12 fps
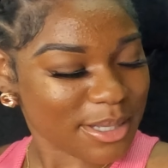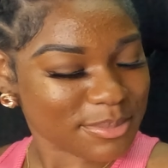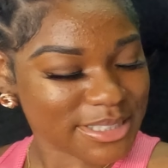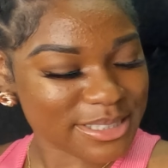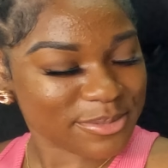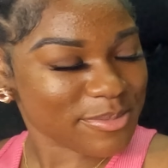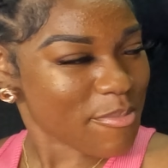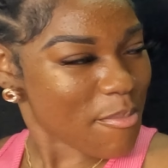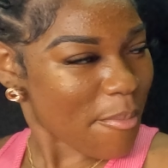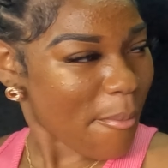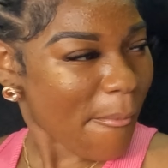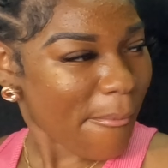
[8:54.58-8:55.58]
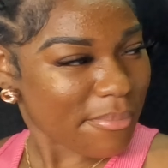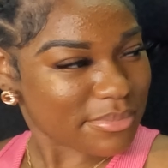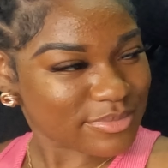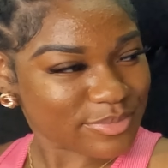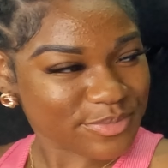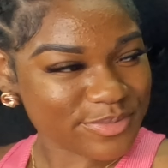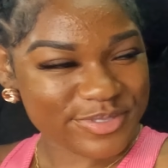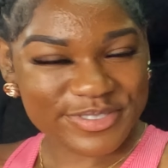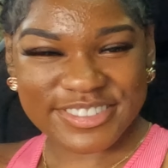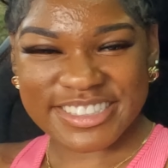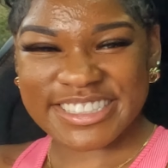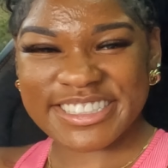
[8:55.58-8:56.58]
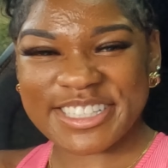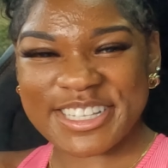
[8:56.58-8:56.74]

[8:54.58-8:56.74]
Yeah, I'm okay. Man, we about to go eat,